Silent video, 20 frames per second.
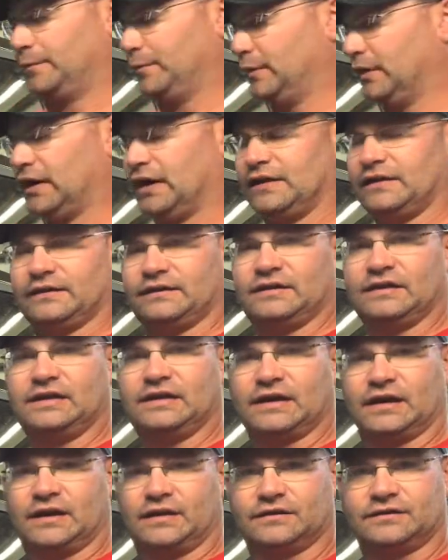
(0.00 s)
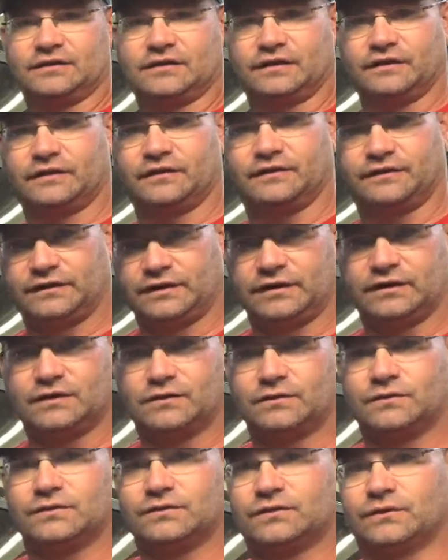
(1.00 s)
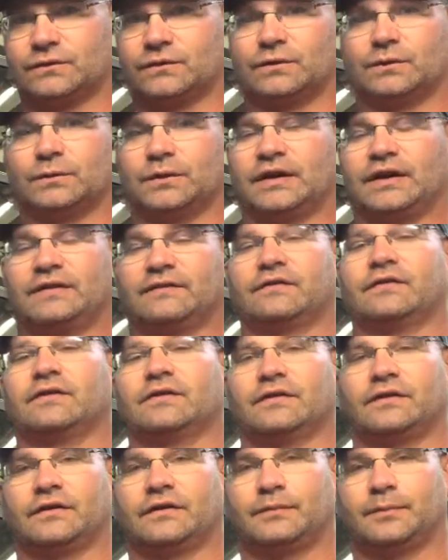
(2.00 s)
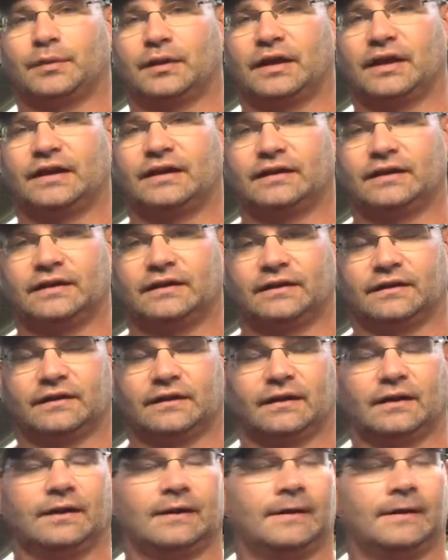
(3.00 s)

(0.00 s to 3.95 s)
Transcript: apply the decals to their vehicles or whatever they're applying the